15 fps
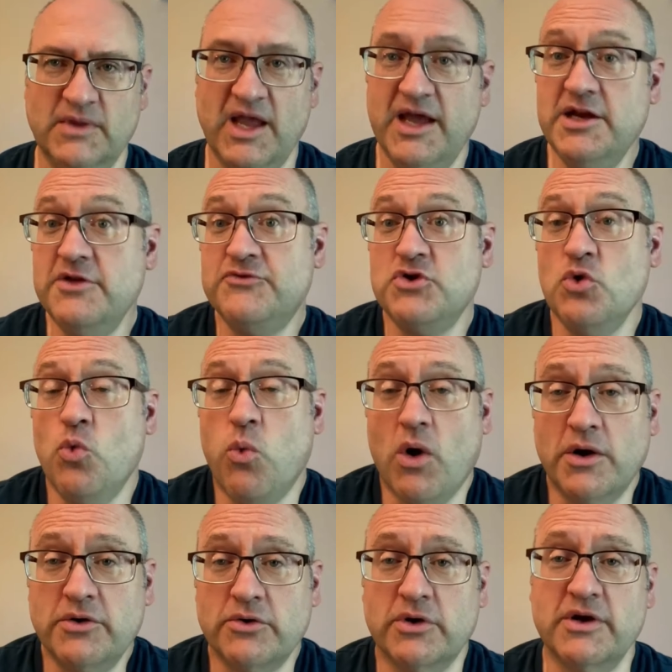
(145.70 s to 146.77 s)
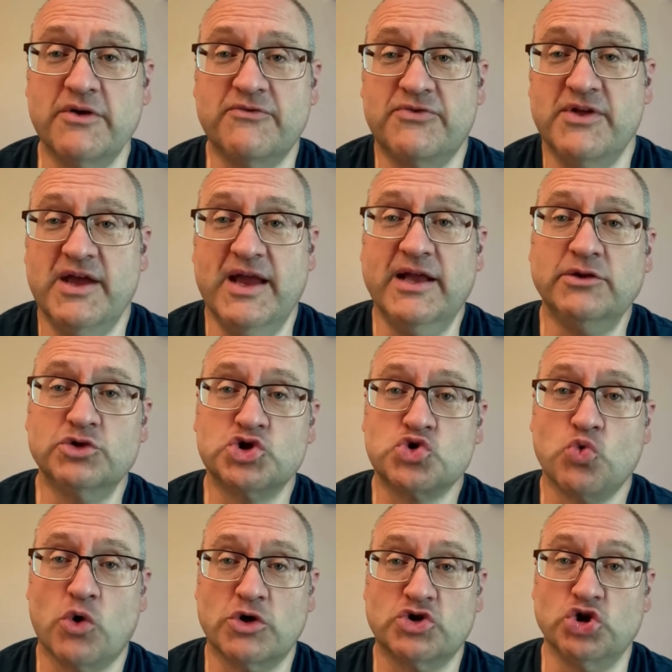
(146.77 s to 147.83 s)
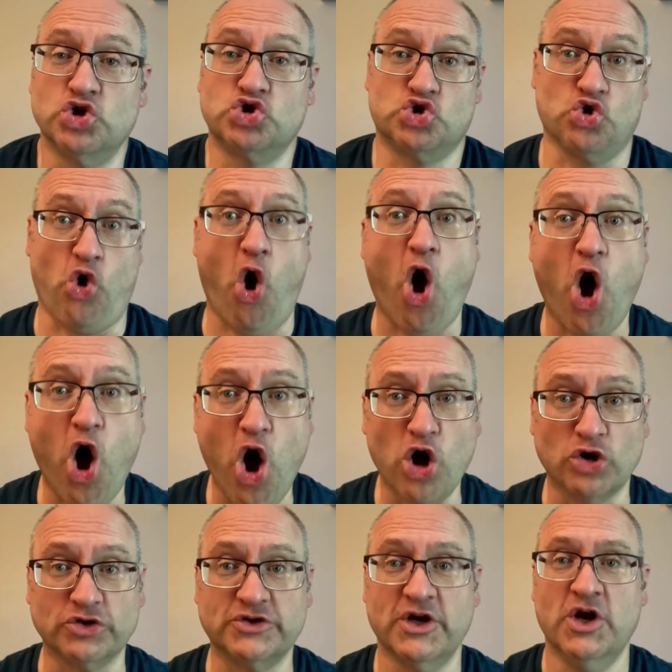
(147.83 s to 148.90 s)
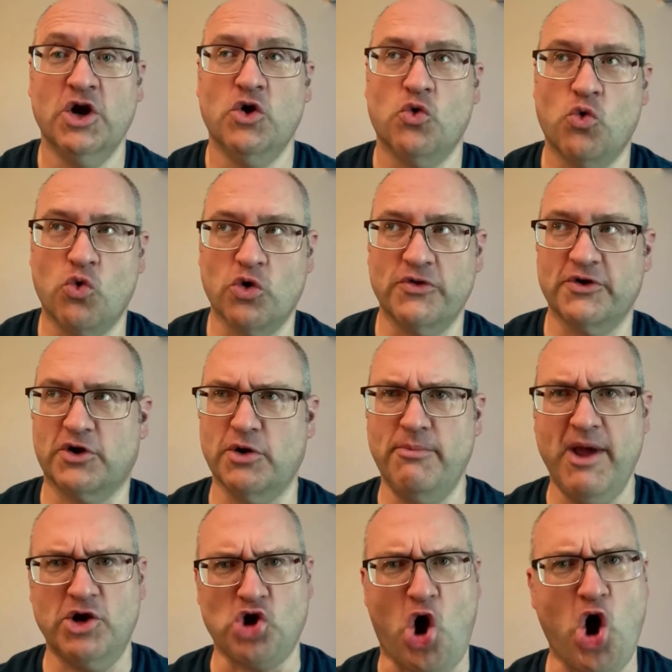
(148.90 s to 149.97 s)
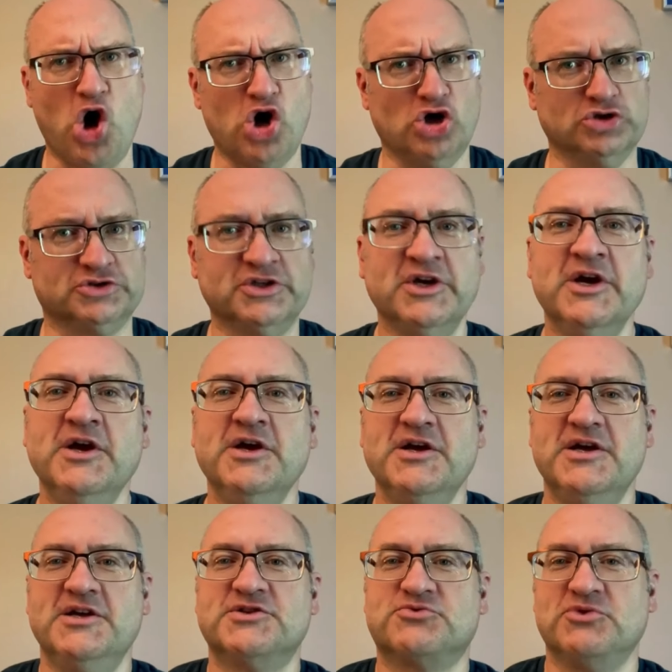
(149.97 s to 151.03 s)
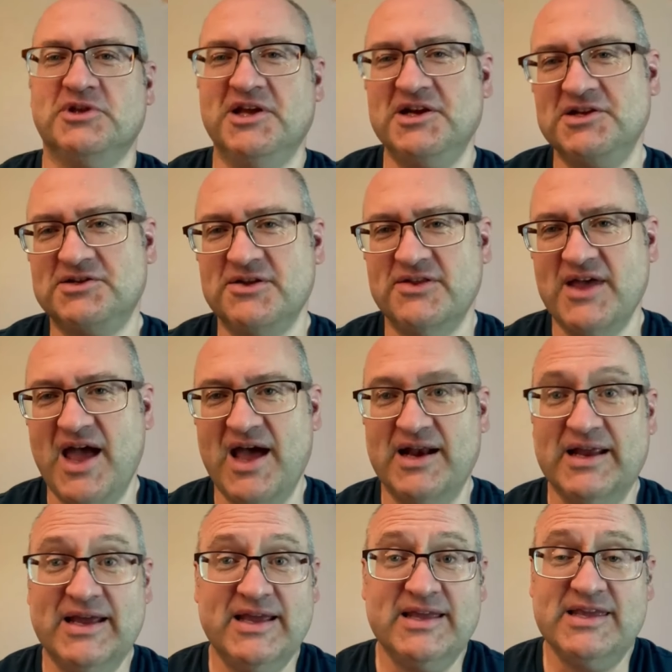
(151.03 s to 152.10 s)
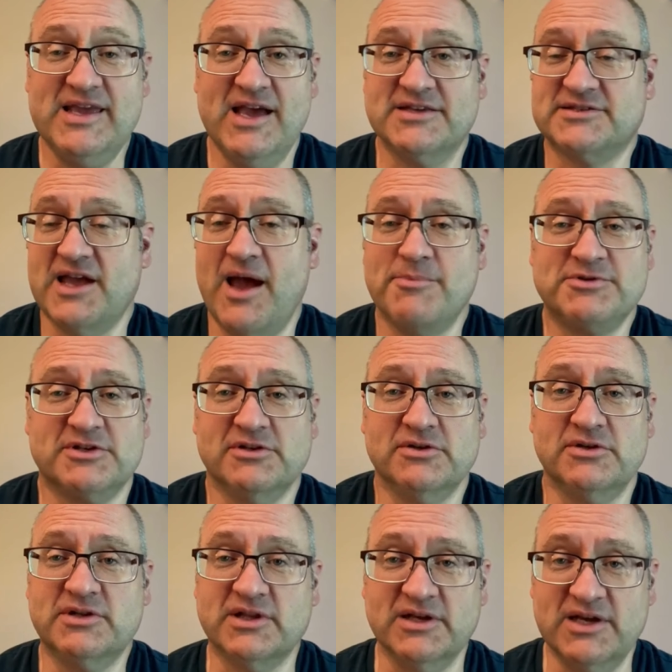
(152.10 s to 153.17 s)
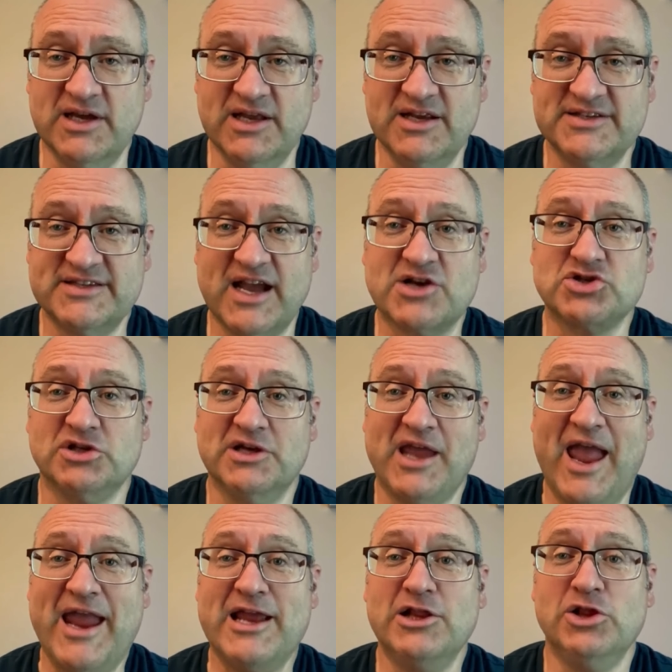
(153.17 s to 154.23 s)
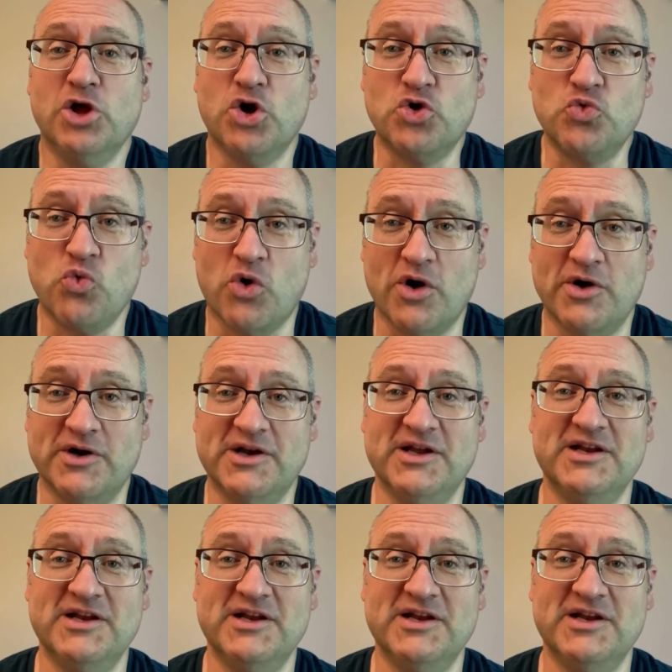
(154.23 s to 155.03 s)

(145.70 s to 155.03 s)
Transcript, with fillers: And if you wonder if the English word to halt or the command halt is related to that, yes, absolutely. It is actually a loan word.